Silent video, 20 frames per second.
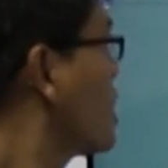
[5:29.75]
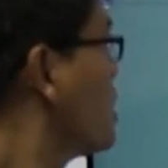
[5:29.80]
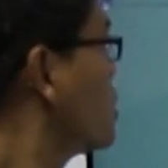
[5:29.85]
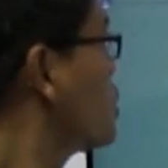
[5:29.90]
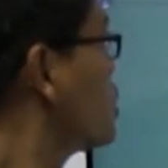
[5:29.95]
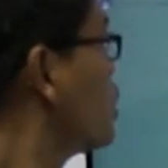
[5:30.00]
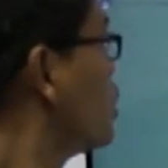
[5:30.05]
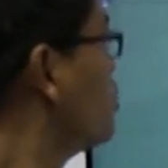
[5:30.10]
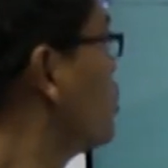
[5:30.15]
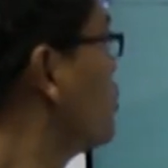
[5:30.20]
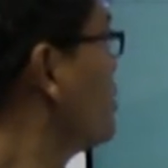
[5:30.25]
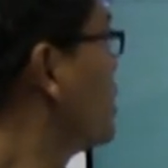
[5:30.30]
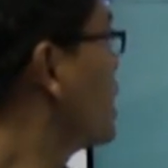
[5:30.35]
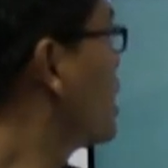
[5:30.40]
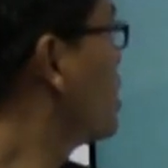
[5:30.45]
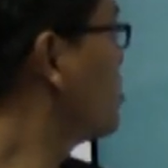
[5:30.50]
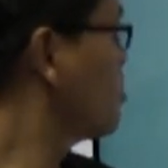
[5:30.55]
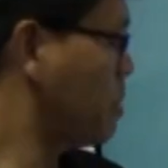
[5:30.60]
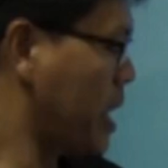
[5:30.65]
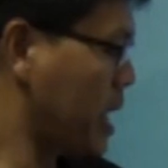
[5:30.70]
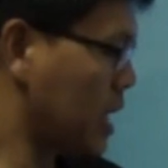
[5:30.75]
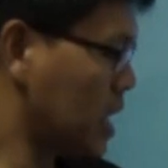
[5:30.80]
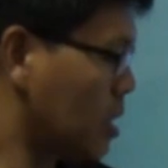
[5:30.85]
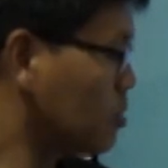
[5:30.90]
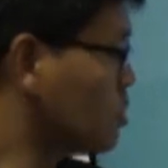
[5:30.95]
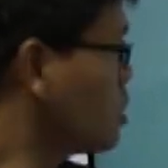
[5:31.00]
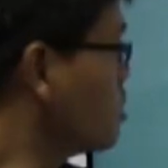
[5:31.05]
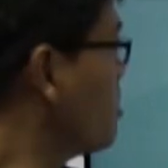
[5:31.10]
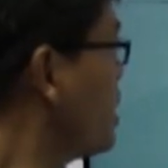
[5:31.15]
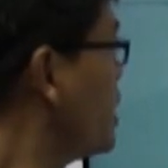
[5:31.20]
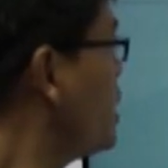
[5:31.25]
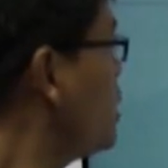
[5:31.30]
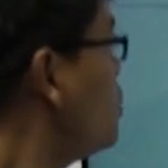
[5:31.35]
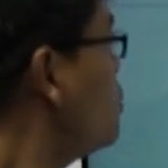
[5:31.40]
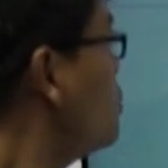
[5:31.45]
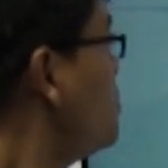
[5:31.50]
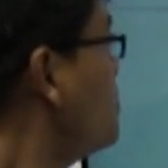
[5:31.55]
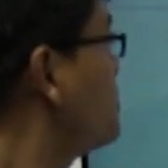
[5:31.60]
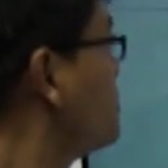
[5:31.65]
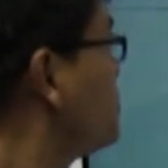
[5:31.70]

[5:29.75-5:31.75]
So moving back up to the menu.